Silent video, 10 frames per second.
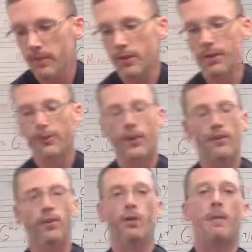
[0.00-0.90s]

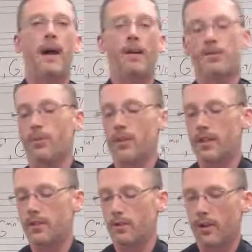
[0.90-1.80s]
little patterns that we
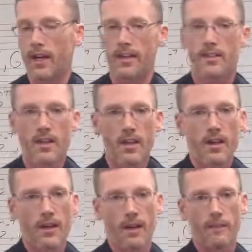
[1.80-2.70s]
can utilize
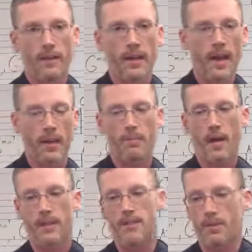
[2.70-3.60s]
and how to
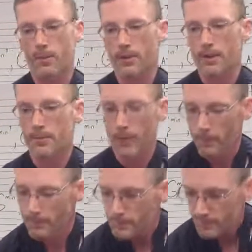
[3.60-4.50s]
practice it with it.
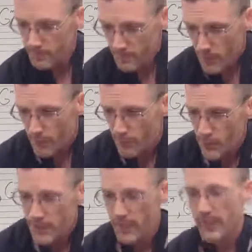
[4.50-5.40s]
So,
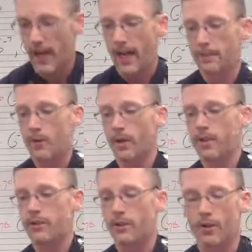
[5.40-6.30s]
first thing that I'm
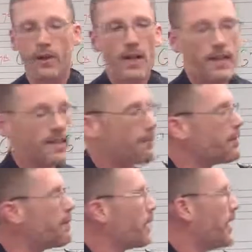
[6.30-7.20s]
going to do is I'm
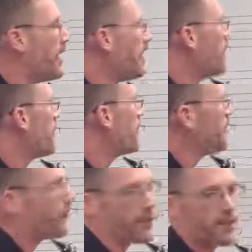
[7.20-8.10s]
going to play the
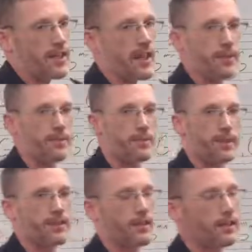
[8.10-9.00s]
different scales, the
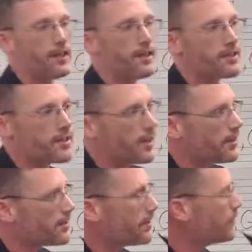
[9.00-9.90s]
Mixolydian
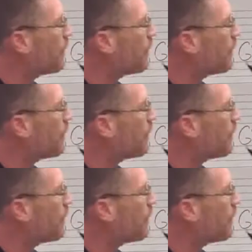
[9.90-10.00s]
scales and the